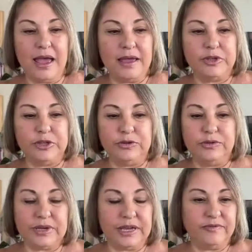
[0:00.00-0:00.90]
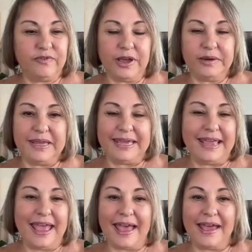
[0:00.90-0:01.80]
You can find
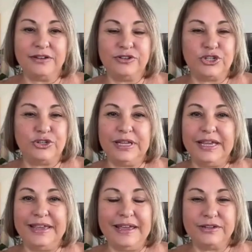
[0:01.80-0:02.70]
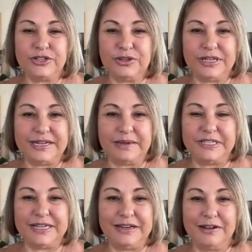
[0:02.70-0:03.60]
me at
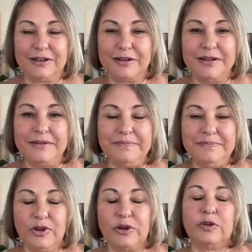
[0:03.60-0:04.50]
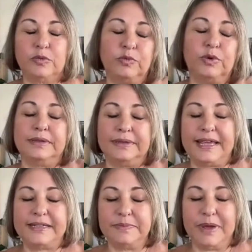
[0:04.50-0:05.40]
juliedemsey.com, or well,
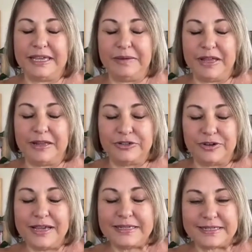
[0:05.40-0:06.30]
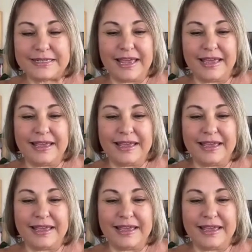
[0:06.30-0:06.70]
that's my email address. And